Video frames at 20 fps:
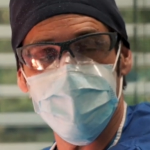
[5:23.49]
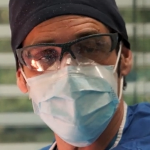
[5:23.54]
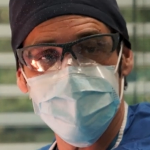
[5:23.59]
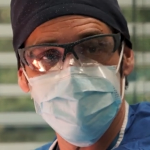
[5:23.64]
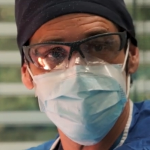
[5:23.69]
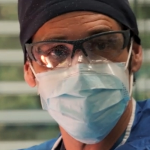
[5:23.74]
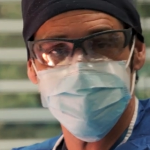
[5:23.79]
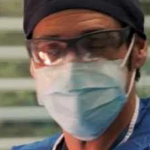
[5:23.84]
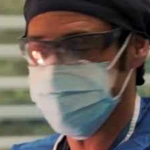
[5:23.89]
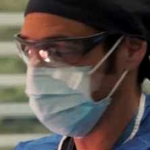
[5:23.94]

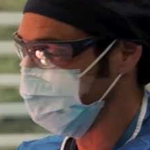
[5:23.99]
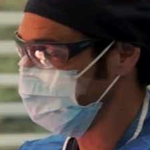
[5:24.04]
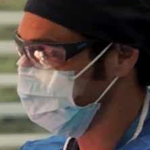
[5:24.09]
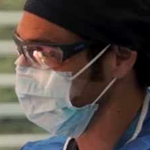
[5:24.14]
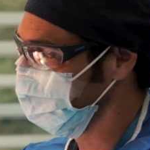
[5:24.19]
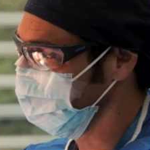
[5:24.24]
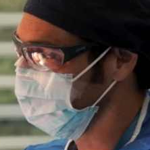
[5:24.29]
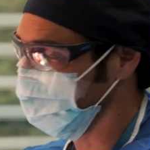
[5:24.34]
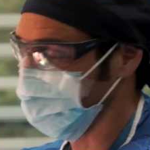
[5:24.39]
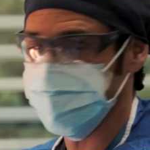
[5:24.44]
Well,
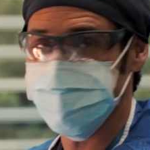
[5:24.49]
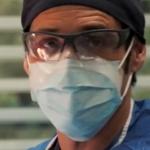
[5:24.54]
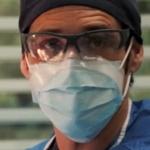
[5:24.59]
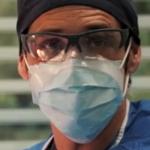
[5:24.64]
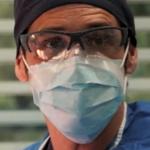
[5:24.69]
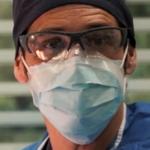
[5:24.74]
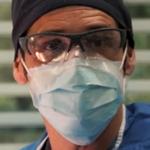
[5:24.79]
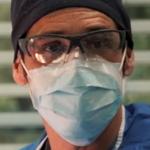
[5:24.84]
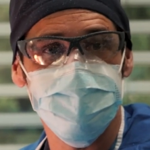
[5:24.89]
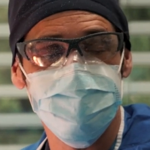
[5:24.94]
the
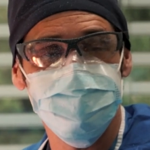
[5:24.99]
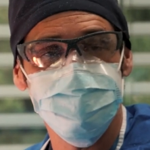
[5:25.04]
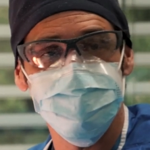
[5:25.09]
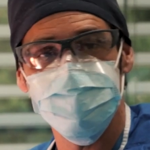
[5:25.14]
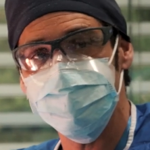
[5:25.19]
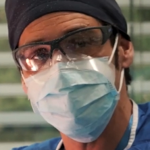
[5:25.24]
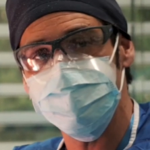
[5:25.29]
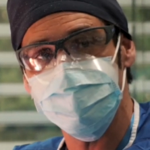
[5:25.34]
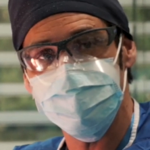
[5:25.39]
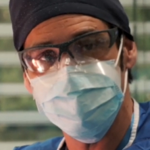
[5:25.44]
bone shaving